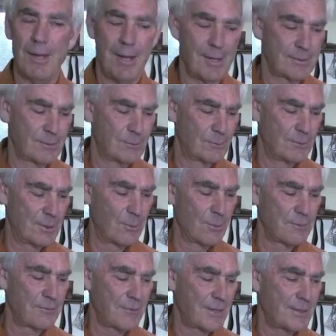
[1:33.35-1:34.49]
And they're
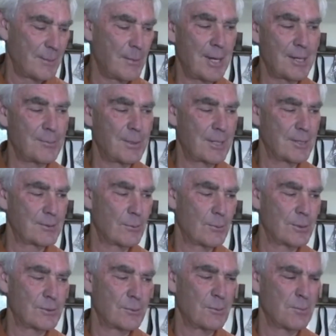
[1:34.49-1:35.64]
real fun to make because the
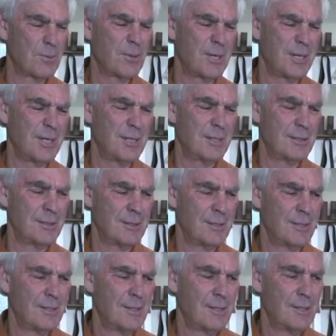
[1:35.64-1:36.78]
wood's real pretty, and
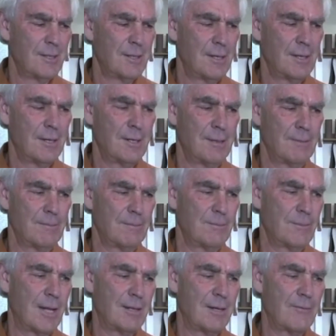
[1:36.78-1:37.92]

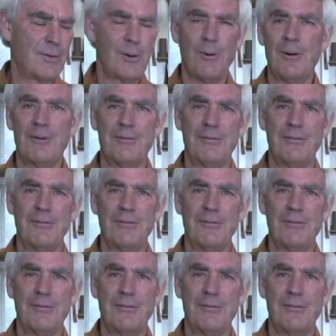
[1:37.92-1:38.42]
I love the oil